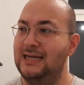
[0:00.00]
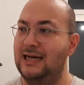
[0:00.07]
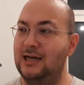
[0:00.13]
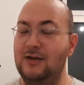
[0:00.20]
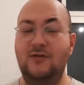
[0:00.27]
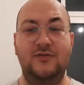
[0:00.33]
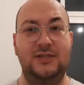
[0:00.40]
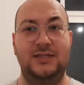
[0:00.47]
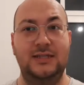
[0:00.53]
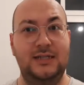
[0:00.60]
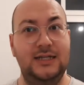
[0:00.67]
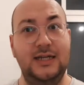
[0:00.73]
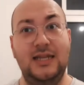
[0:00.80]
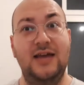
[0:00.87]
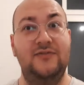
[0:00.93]
And obviously,
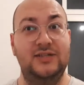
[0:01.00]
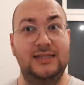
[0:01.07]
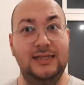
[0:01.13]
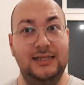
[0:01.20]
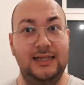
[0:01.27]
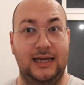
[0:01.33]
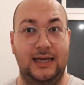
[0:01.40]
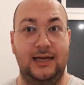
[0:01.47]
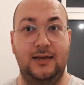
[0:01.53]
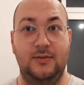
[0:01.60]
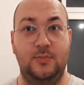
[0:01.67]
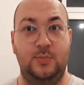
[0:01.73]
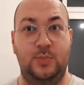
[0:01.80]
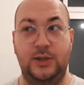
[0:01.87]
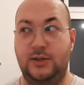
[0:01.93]
she'd never seen
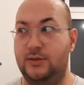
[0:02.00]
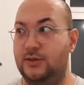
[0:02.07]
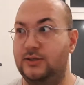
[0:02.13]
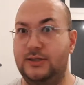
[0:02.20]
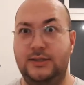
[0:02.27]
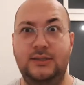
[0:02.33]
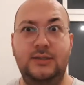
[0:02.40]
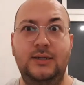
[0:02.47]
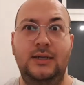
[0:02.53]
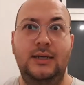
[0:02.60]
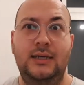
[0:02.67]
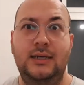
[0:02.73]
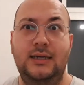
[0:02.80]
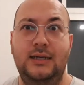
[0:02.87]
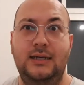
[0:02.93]
that because
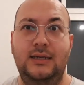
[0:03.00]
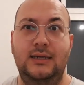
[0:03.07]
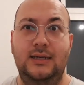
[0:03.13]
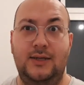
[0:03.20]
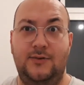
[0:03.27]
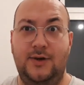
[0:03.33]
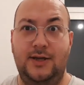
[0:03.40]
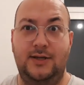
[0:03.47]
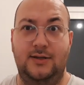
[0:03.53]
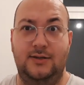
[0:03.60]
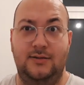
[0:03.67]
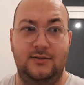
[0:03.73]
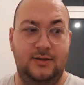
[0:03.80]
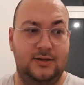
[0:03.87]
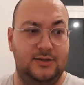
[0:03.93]

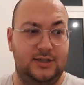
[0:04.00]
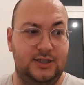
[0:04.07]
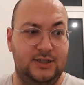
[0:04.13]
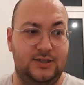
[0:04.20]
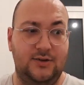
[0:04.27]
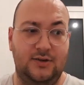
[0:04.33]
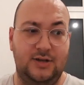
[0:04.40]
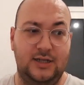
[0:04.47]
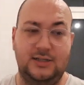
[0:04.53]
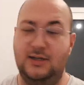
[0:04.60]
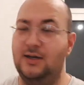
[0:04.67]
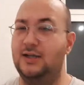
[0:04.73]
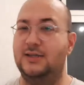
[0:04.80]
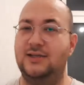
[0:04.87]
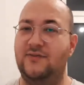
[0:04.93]
Lithuanian, and she's got an
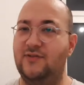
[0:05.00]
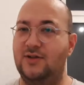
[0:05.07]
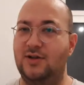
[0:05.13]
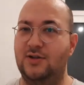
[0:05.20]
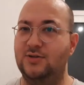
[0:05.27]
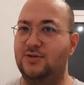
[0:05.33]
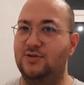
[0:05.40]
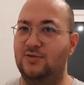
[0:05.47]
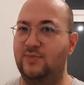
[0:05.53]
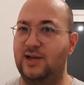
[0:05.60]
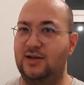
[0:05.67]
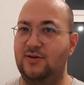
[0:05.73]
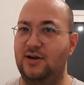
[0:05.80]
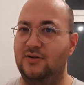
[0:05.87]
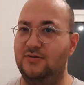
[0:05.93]
entirely different cultural
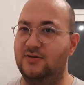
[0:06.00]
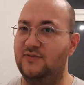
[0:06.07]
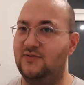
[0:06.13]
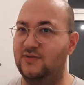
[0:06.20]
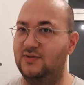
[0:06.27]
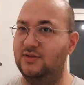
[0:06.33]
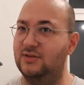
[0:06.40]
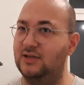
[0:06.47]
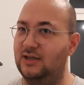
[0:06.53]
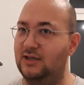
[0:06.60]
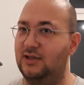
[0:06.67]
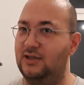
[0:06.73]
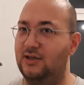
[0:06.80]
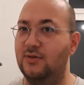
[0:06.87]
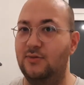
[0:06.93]
background for like
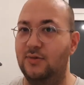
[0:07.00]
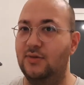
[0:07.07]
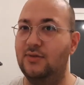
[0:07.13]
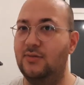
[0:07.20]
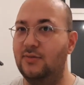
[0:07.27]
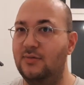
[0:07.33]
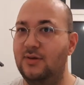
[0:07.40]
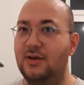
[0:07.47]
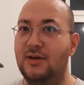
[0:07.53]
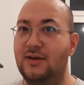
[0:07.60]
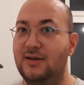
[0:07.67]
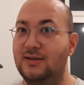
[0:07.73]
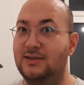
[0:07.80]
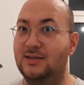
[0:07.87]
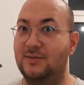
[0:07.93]
youth
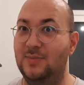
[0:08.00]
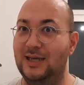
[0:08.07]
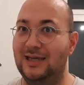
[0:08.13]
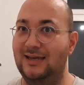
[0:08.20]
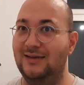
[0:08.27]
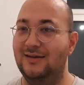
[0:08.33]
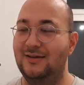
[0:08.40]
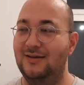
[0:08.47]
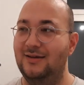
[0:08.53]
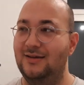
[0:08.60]
to me.